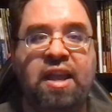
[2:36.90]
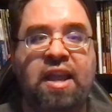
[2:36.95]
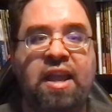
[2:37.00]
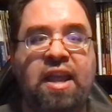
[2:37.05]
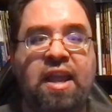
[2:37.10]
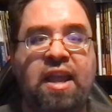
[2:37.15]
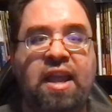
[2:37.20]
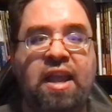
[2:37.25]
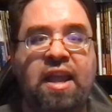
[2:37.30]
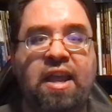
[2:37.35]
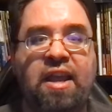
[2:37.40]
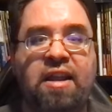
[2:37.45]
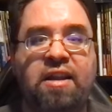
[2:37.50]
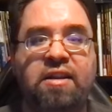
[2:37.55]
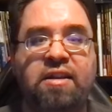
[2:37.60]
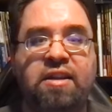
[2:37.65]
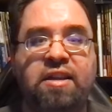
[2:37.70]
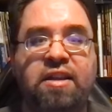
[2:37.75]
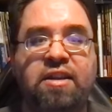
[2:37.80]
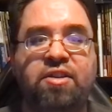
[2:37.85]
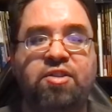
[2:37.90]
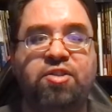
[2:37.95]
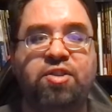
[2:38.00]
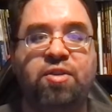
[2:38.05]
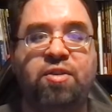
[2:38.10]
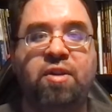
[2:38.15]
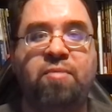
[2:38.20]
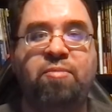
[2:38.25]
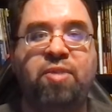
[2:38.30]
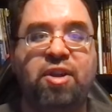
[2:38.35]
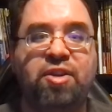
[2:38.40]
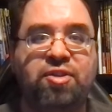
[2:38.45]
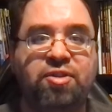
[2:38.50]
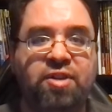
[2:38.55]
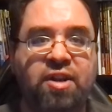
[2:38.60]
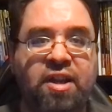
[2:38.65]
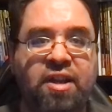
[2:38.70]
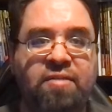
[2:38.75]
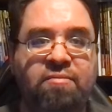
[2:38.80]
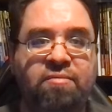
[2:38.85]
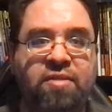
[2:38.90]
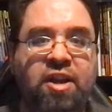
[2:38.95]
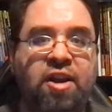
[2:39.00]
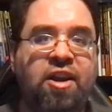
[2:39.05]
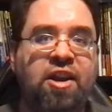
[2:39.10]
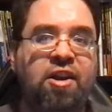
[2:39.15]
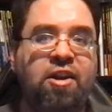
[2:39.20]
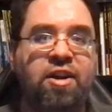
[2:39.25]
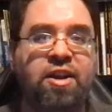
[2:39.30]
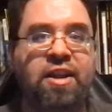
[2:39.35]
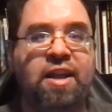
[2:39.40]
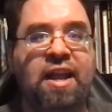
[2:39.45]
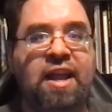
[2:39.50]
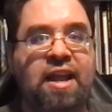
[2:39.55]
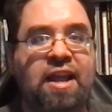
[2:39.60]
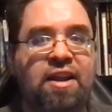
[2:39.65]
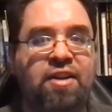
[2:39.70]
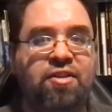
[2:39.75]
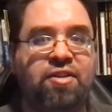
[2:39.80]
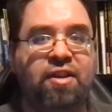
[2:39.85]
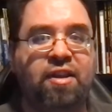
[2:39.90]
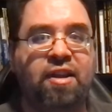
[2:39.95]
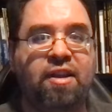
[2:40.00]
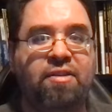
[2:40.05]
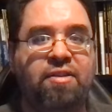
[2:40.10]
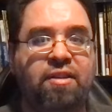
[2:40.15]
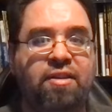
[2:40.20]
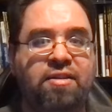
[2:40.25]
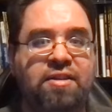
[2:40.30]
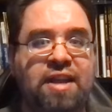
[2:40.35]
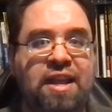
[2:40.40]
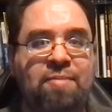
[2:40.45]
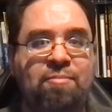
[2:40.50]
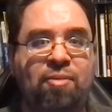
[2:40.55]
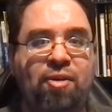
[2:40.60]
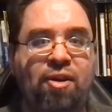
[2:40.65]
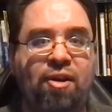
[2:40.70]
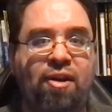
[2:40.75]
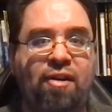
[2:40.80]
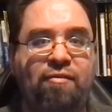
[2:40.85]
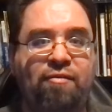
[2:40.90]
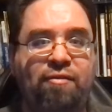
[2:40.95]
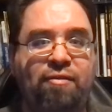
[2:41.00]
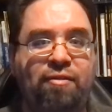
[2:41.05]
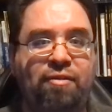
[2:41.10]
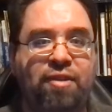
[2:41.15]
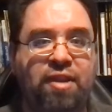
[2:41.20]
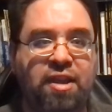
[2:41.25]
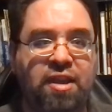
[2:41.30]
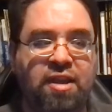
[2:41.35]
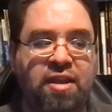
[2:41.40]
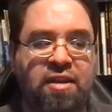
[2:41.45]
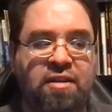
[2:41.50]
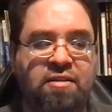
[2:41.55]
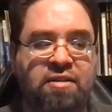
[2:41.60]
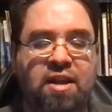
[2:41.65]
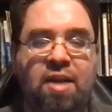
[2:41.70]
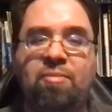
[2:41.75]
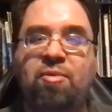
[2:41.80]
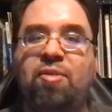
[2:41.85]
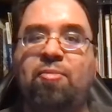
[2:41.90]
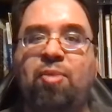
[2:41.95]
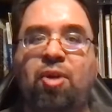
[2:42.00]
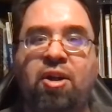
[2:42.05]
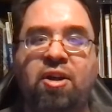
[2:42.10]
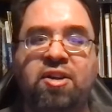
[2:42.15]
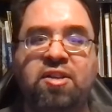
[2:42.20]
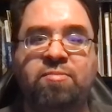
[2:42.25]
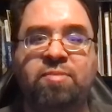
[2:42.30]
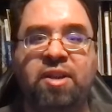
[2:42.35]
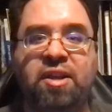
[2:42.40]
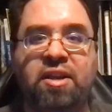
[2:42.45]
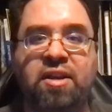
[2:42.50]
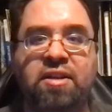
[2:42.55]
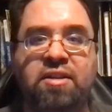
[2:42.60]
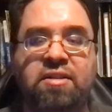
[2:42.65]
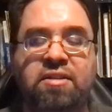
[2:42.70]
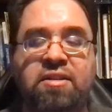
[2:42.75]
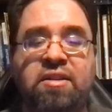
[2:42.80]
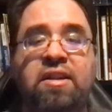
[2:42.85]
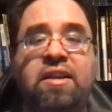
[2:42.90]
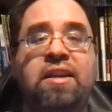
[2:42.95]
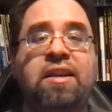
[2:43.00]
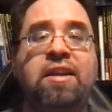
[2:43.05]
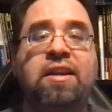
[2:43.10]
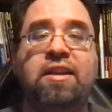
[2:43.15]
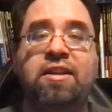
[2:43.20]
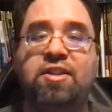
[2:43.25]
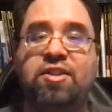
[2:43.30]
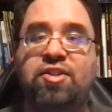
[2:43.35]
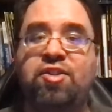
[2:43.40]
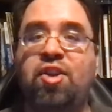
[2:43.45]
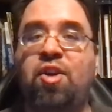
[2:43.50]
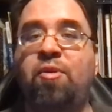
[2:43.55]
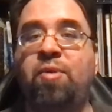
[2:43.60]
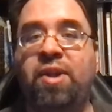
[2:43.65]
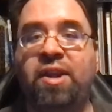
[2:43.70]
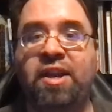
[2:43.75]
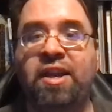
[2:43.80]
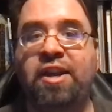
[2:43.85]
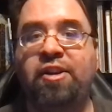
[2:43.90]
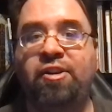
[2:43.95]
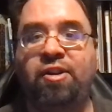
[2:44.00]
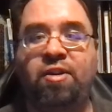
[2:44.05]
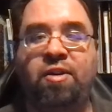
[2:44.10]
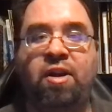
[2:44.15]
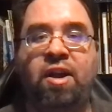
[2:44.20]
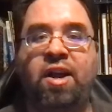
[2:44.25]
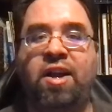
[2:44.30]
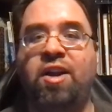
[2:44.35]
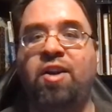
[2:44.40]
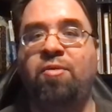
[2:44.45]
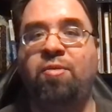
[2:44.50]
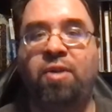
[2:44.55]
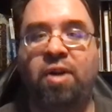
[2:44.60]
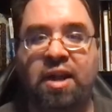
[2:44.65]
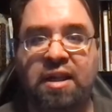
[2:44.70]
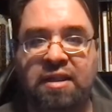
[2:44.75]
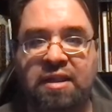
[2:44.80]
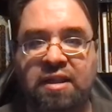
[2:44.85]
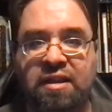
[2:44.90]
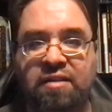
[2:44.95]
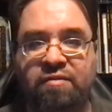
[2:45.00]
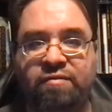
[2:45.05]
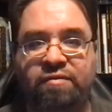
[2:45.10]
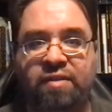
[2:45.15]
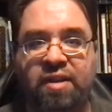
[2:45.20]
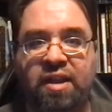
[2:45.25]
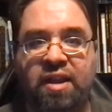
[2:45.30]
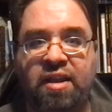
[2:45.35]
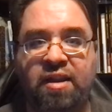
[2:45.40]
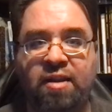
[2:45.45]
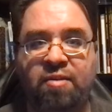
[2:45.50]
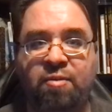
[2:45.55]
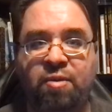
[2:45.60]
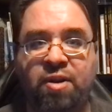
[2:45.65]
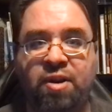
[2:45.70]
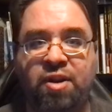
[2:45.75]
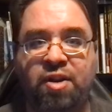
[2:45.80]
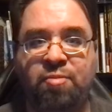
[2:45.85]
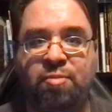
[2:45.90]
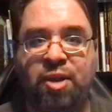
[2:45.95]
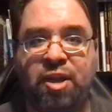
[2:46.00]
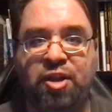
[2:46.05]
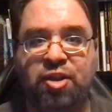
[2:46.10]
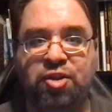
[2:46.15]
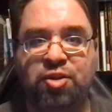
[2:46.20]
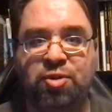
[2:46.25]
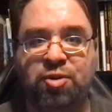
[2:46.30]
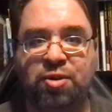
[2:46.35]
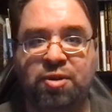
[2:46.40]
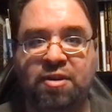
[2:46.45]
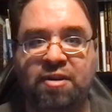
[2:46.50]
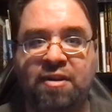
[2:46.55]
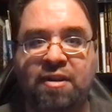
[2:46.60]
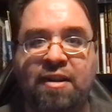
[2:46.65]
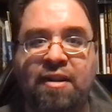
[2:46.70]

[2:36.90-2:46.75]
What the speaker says: and it showed up yesterday. Now, I already had to cut the tape off the top of the box because it's snowing here in Ohio where I live, and I wanted to make sure